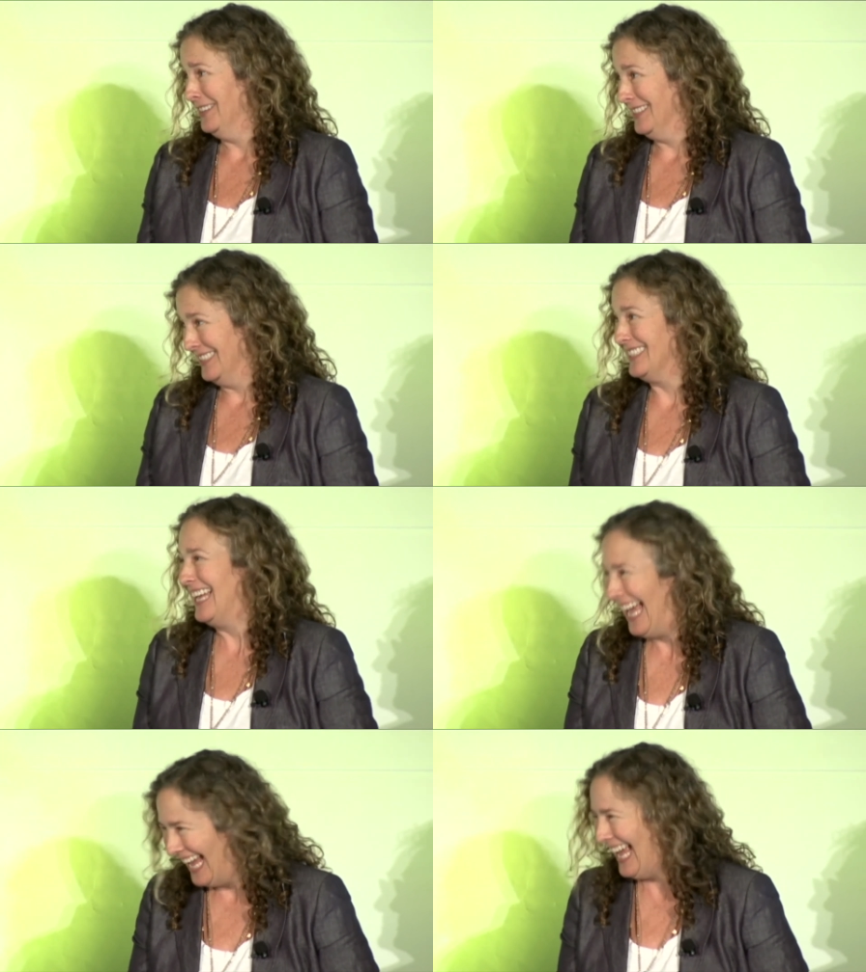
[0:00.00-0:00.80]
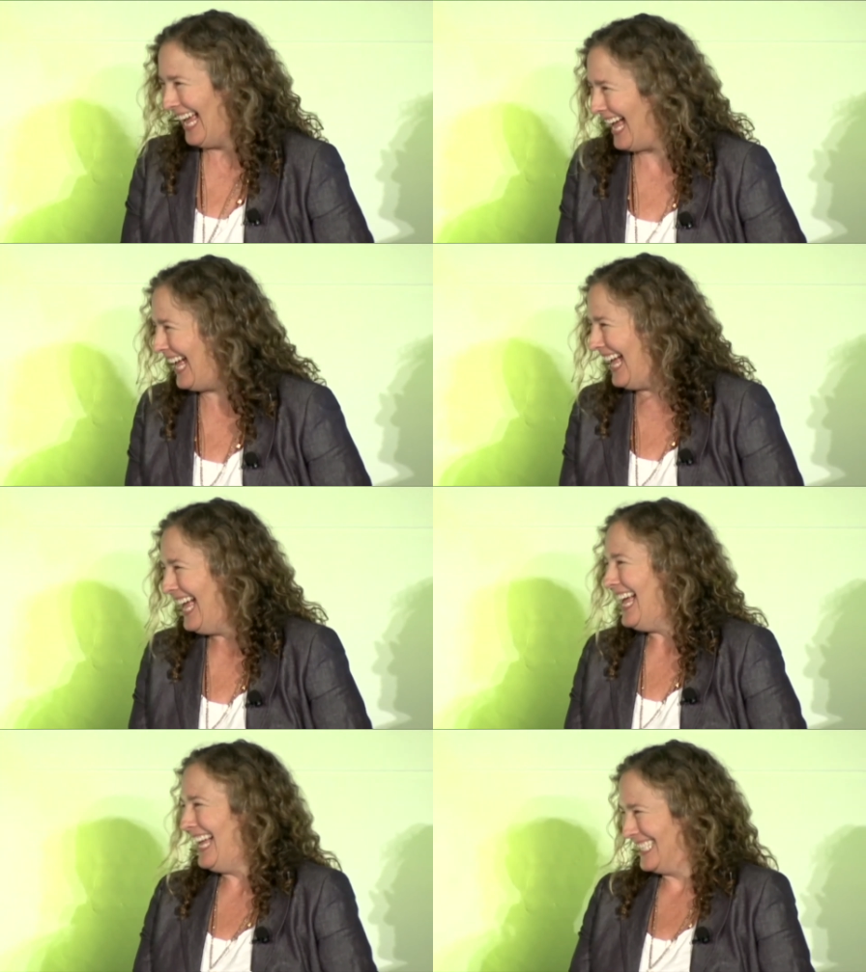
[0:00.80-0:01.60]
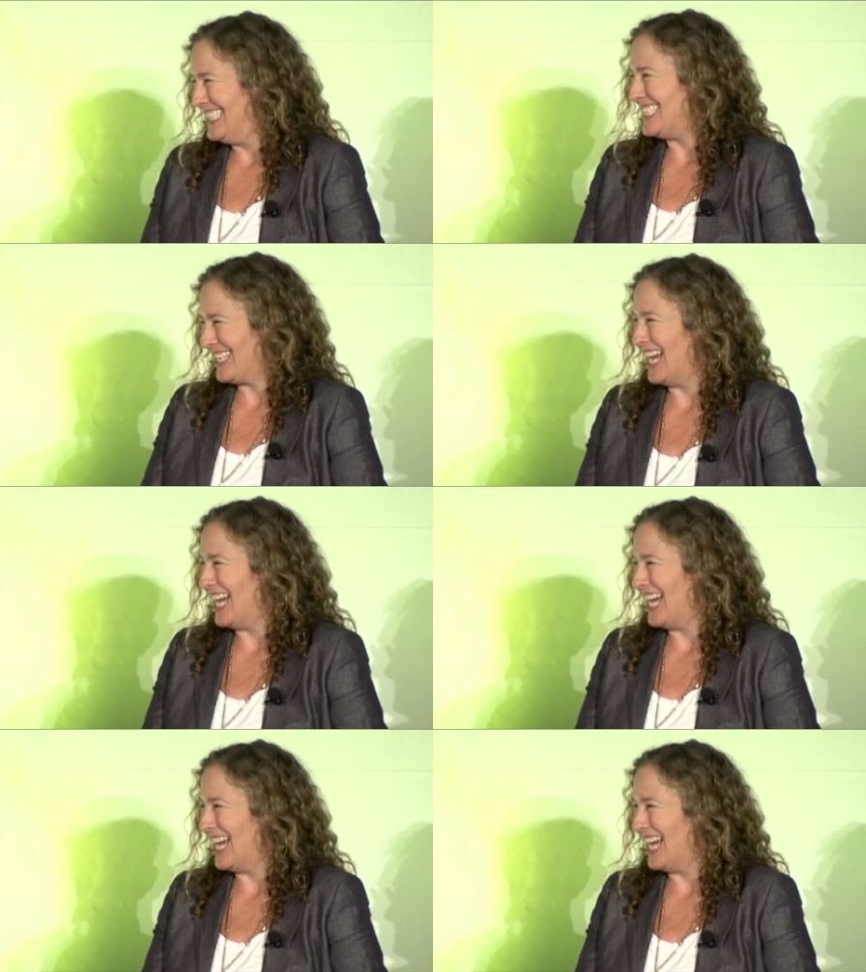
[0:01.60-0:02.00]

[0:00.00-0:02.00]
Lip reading: All right, that's true, that's true.